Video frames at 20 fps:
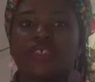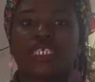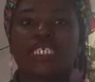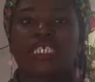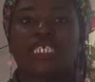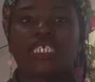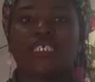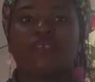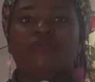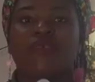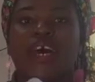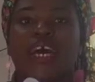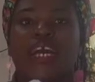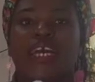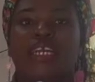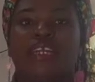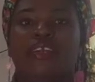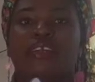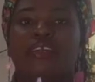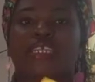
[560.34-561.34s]
this is
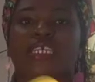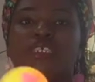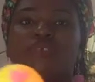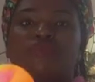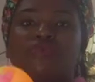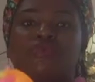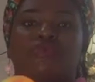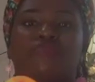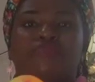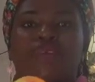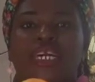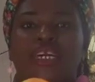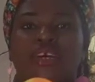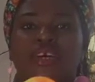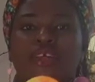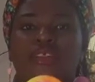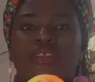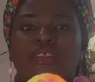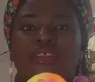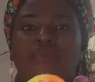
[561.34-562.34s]
fine. This would make
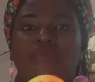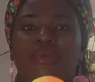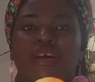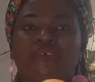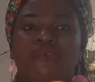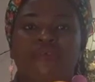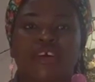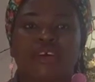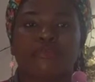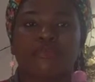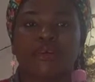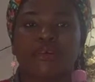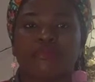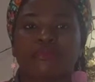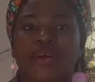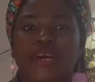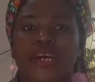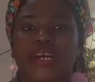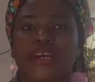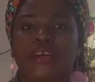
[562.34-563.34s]
the perfect
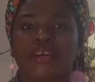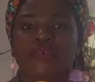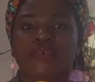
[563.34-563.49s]
bookmark.